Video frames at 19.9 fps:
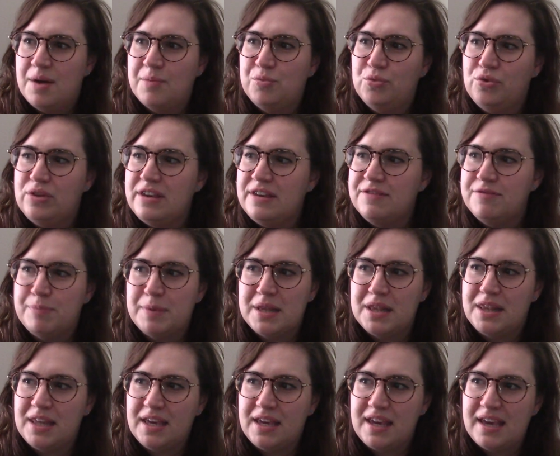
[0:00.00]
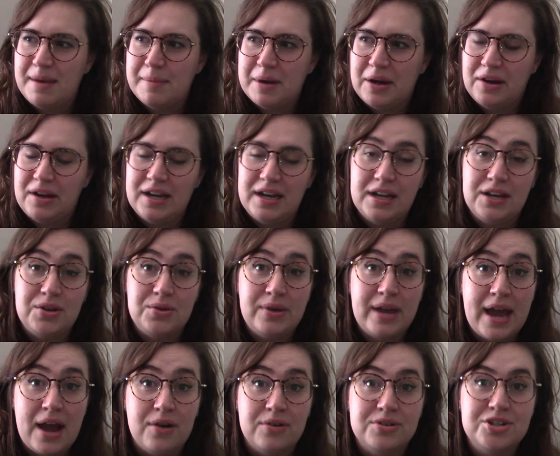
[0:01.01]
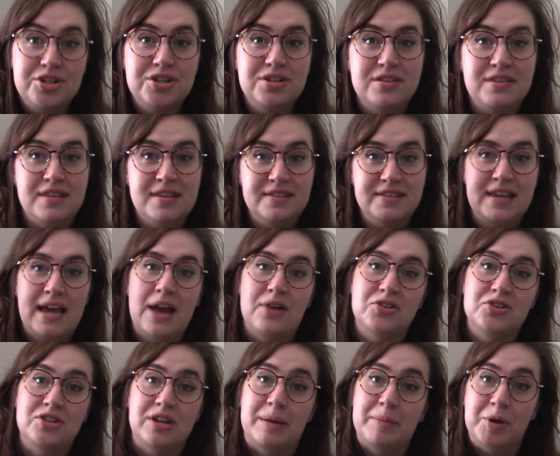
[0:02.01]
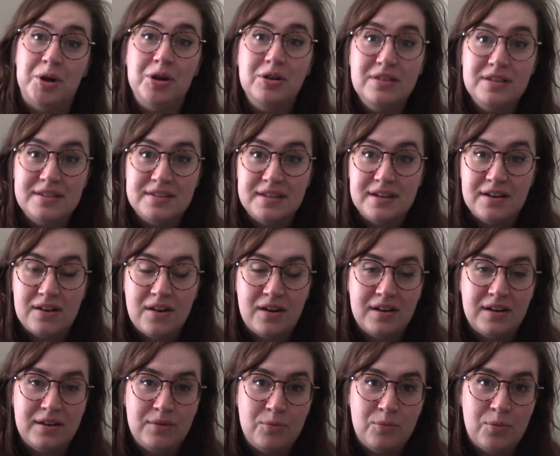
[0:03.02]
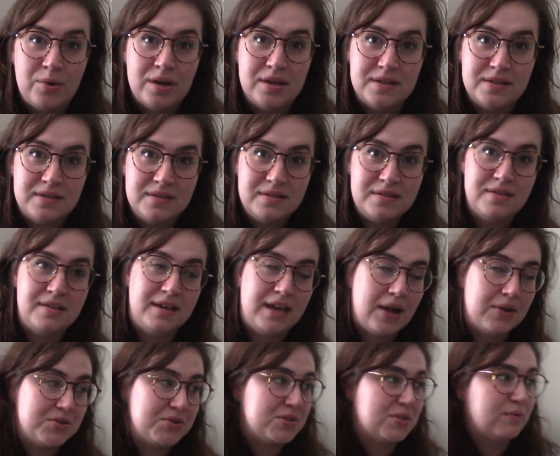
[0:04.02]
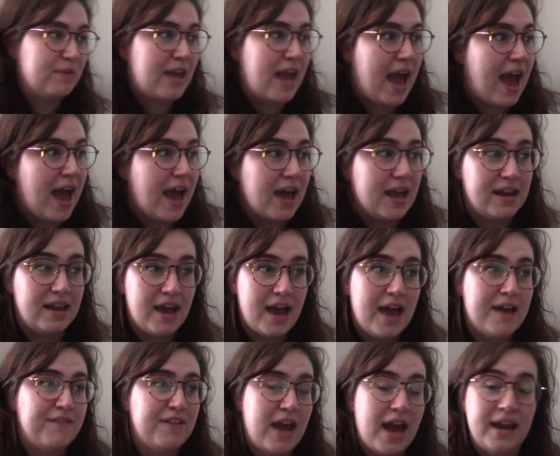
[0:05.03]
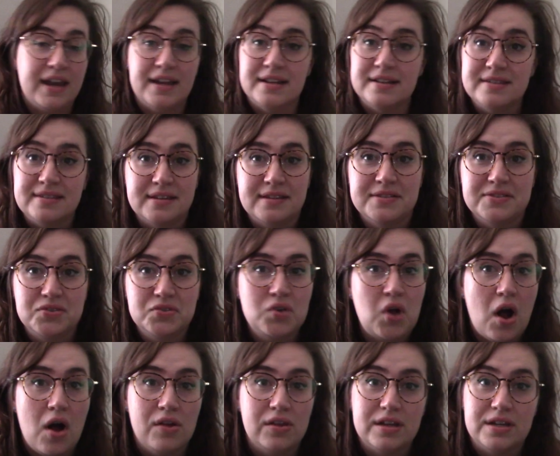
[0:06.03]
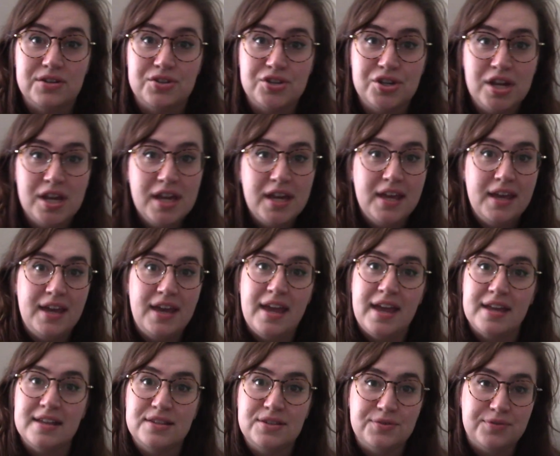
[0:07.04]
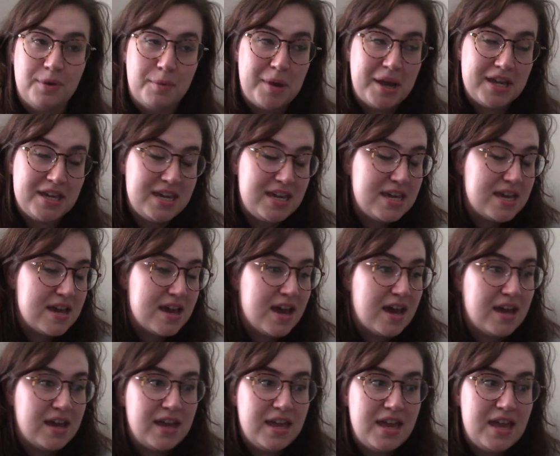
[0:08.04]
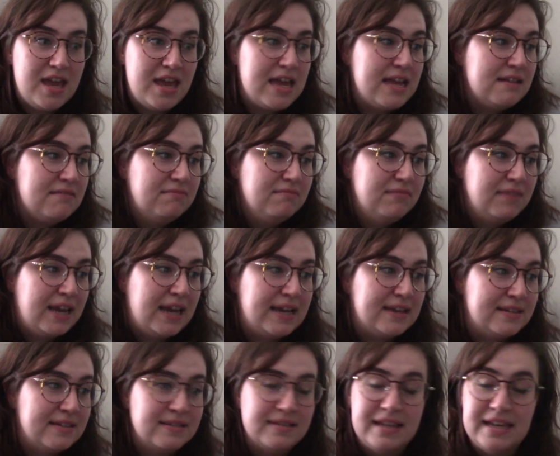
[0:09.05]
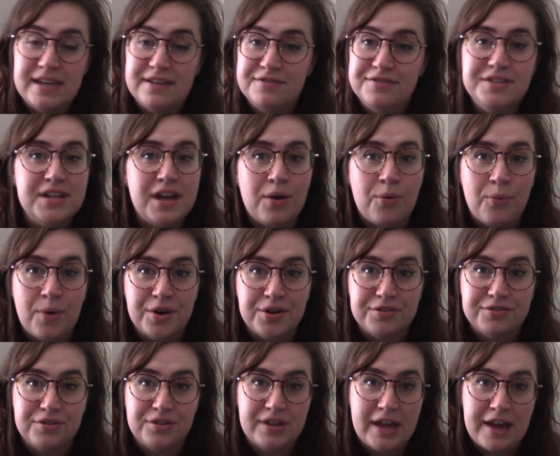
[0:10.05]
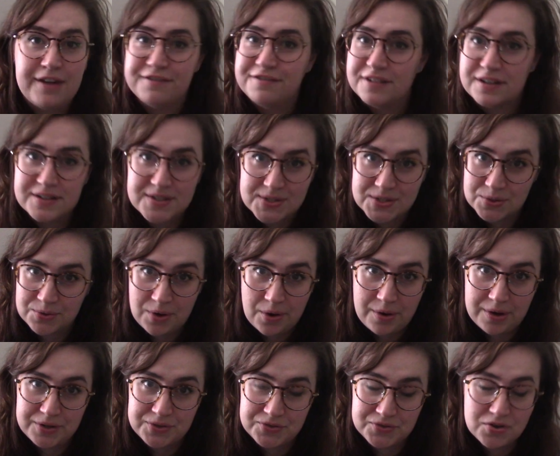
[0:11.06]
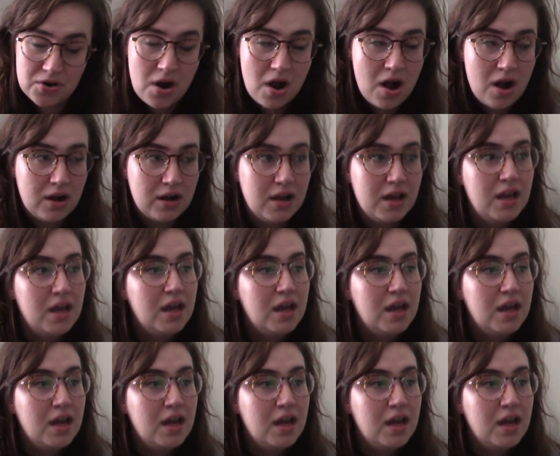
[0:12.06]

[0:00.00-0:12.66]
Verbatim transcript: We've been thinking about getting a new couch. This couch that I'm currently sitting on was the couch that we had. I've had it since college. It's from IKEA. It has lived a wonderful life. It is still going strong.